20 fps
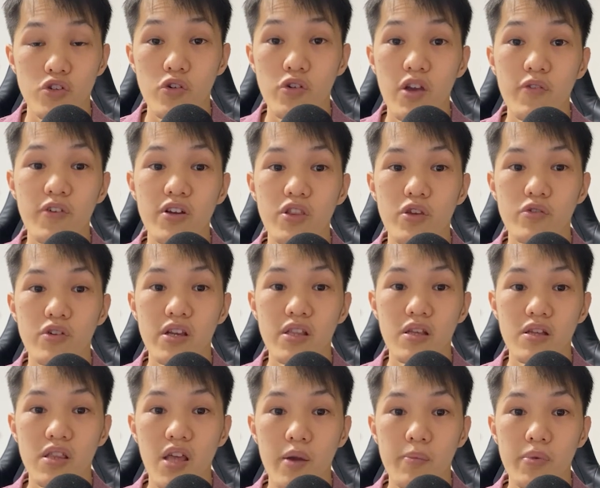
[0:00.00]
So even during
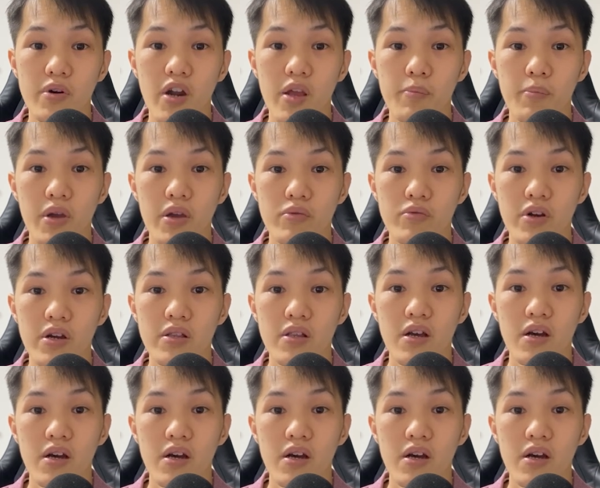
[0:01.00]
the tapering period,